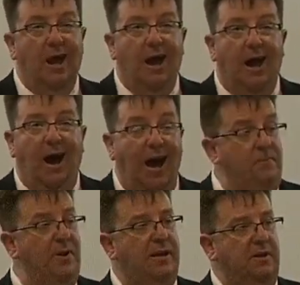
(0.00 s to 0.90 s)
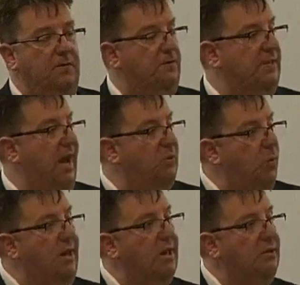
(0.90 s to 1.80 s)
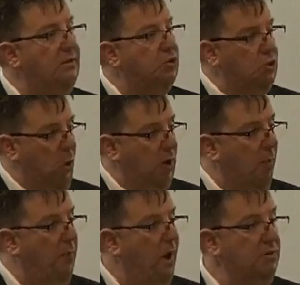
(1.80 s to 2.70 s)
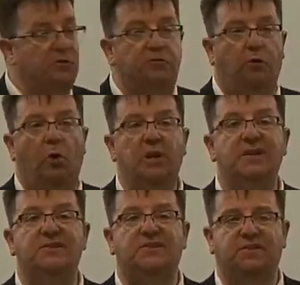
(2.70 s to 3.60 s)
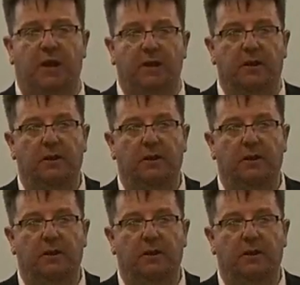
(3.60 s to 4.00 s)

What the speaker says: I believe that we can talk about the fall in sin